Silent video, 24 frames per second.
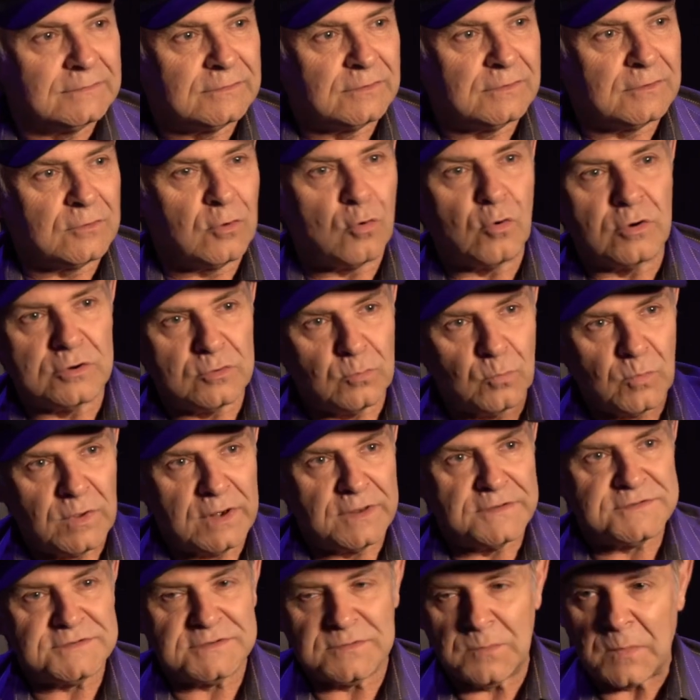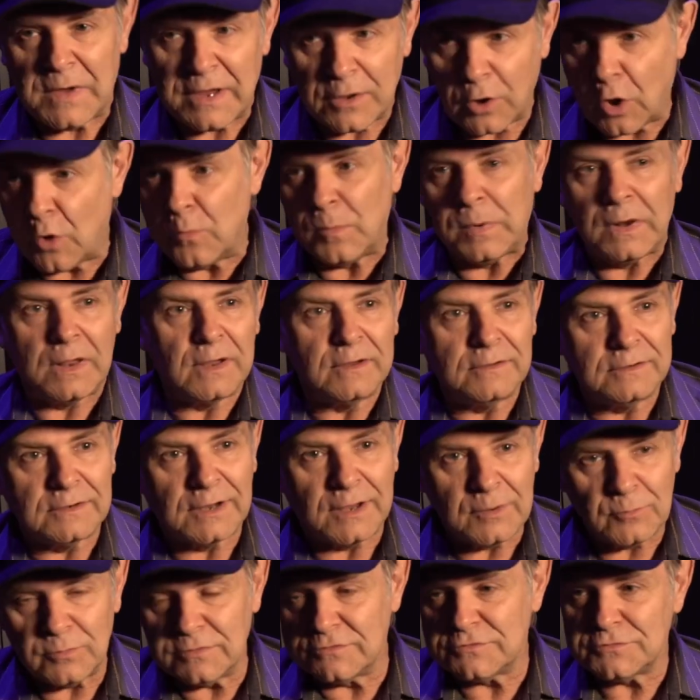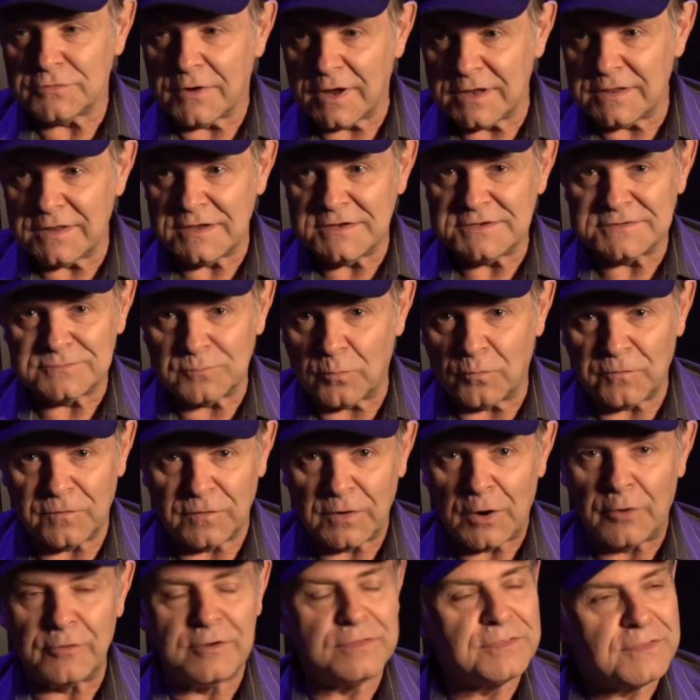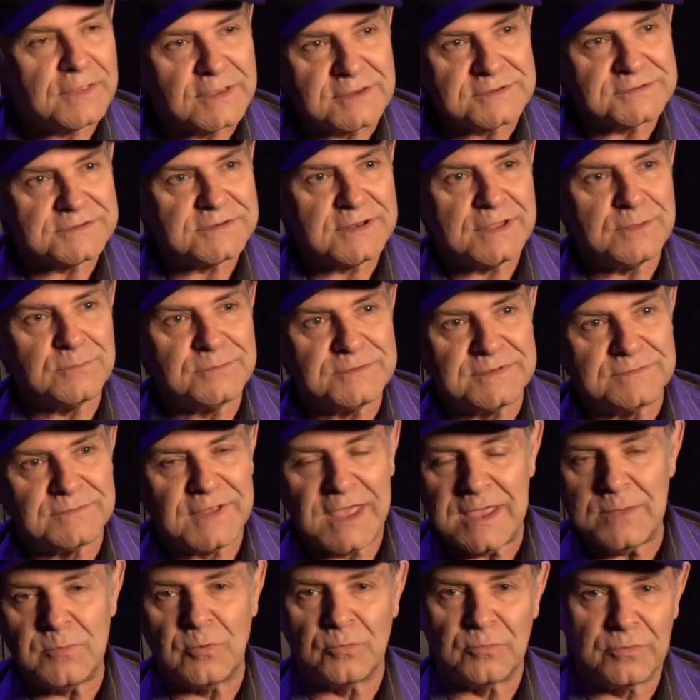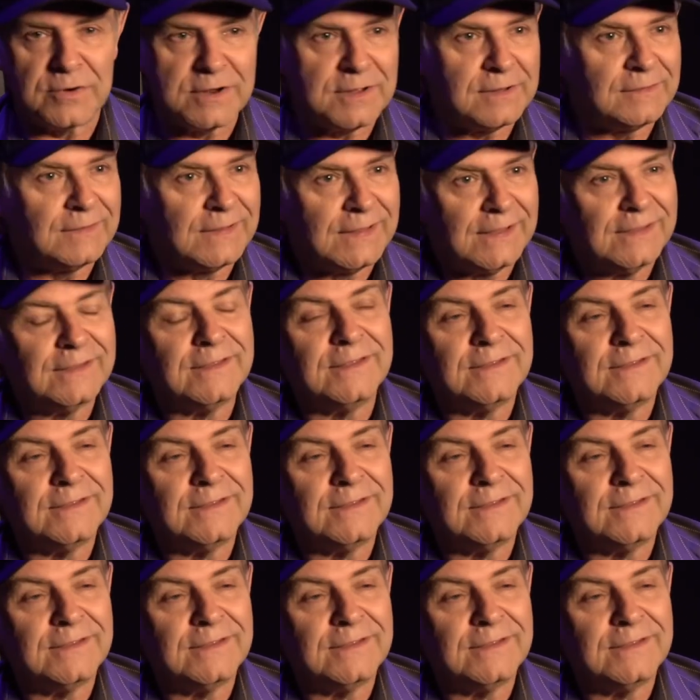the Gordon Willis to my Coppola. I would try these florid things and he would keep it real.